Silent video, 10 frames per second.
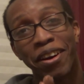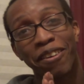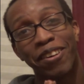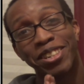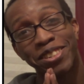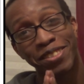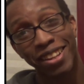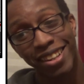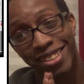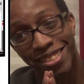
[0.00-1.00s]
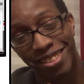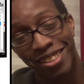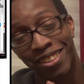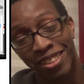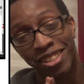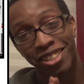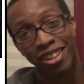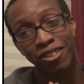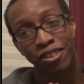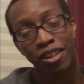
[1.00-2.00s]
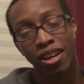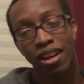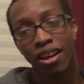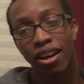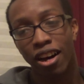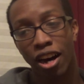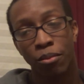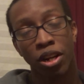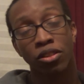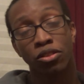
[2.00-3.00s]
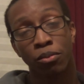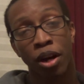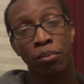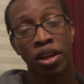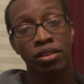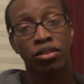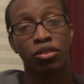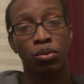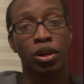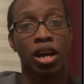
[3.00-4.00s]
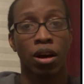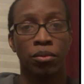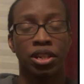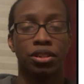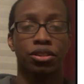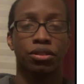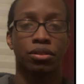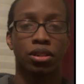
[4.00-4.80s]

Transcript: what you'd like to see on the channel. And I'll do my best to accommodate you